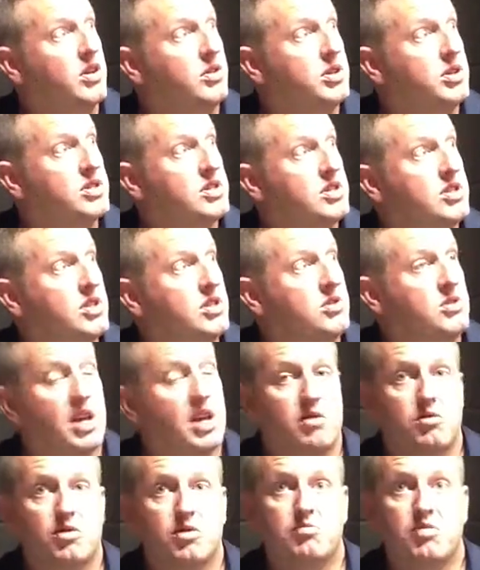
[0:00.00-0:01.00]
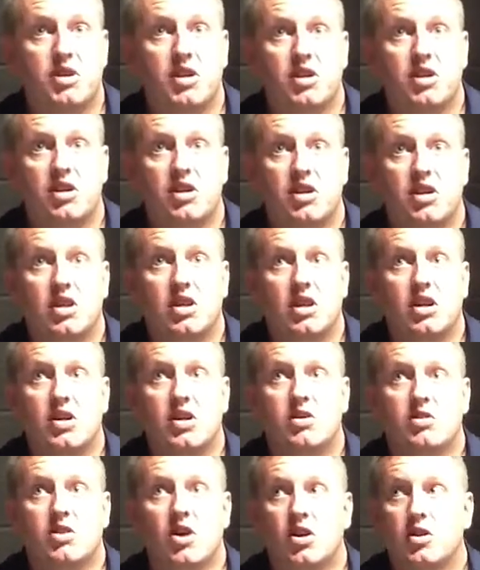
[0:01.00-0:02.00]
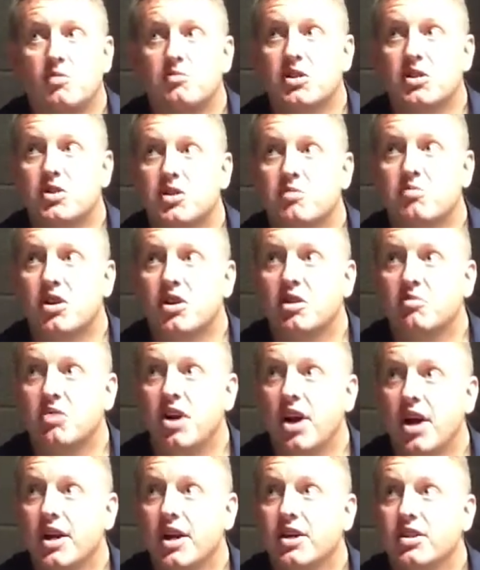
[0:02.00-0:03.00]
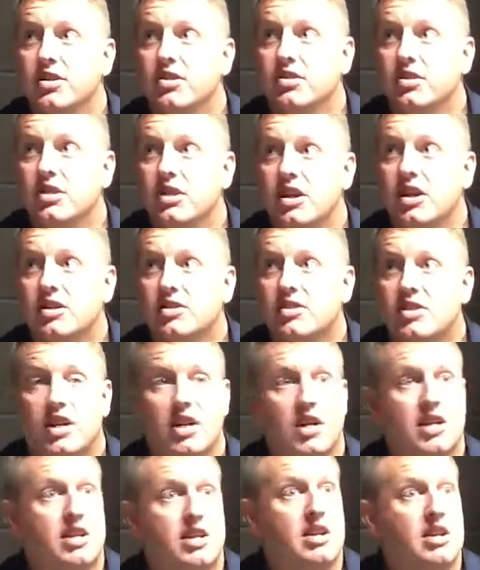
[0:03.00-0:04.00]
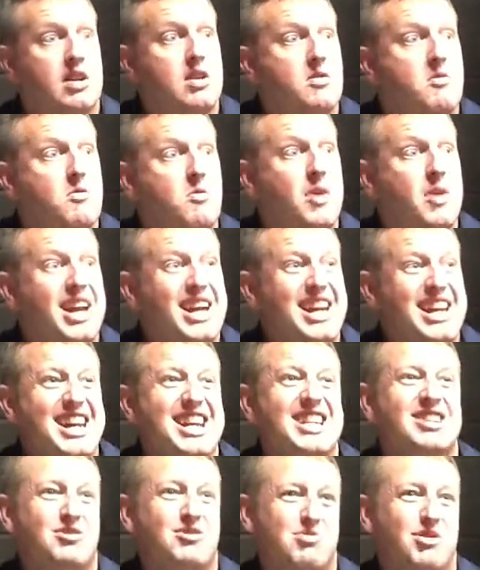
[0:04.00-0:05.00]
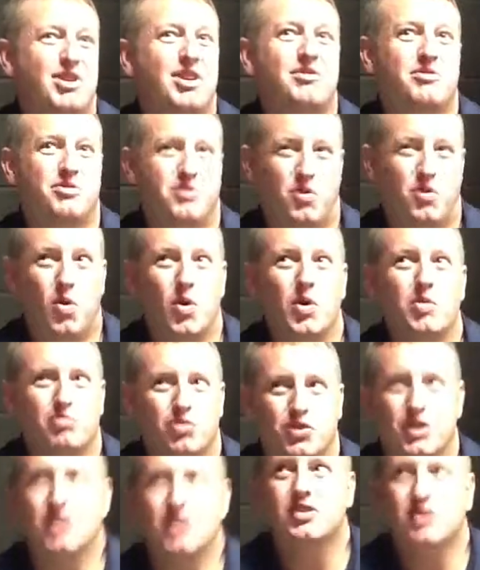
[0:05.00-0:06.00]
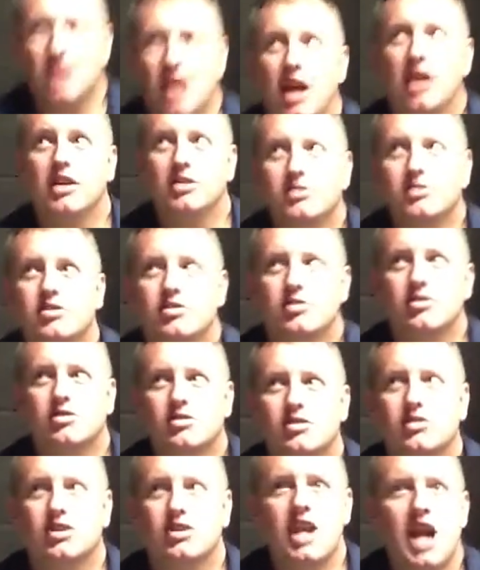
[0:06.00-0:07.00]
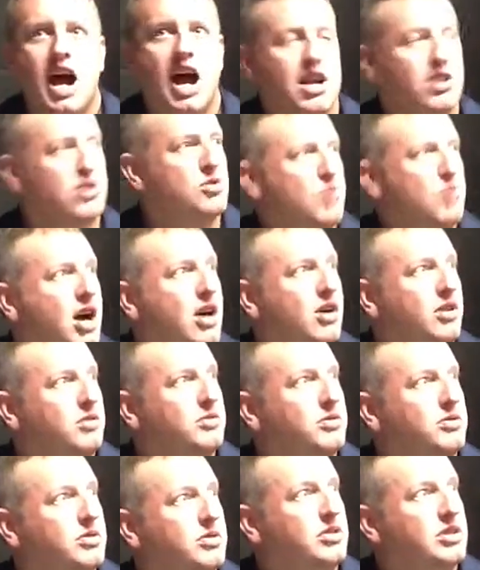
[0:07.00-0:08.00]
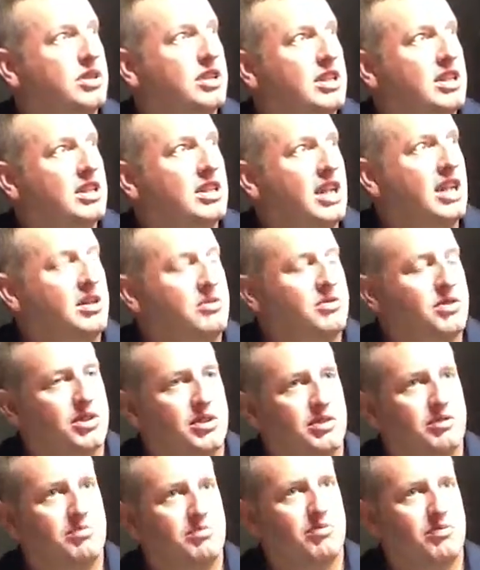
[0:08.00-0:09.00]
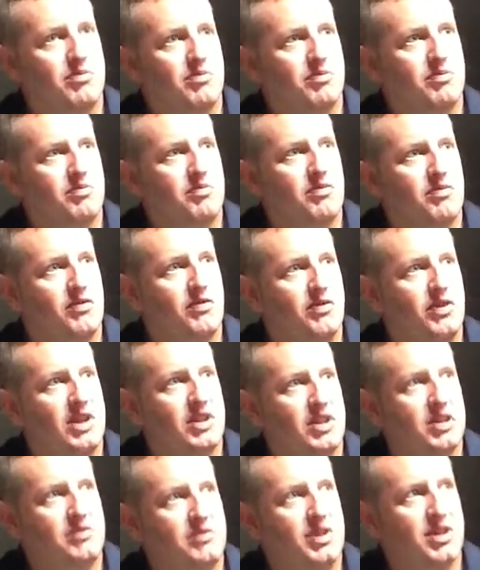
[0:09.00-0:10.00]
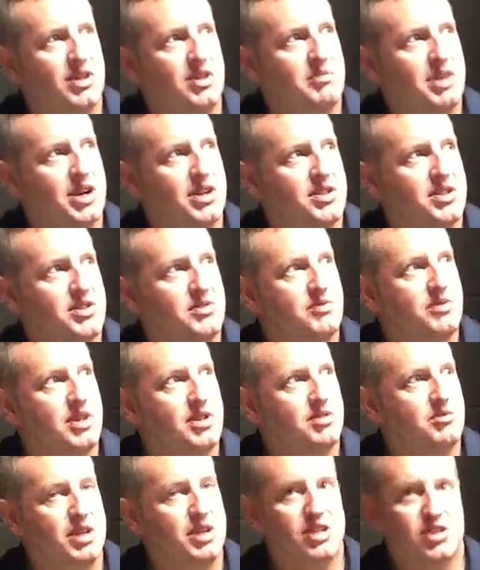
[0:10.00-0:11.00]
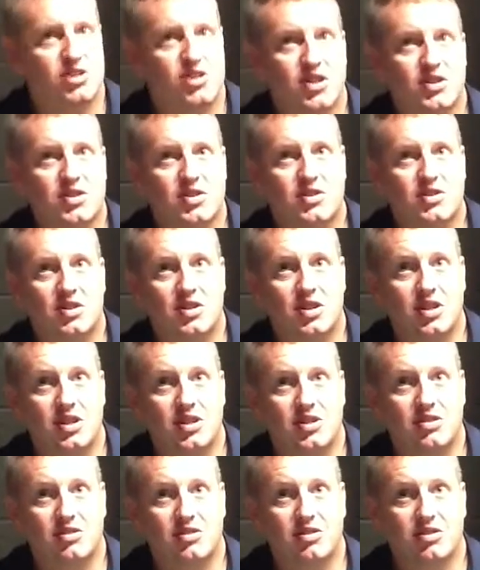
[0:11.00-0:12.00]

reason to do that would be you call up your good buddy Brian and say, we need 24 presets, not 12. And for a very, very modest fee, we adjust the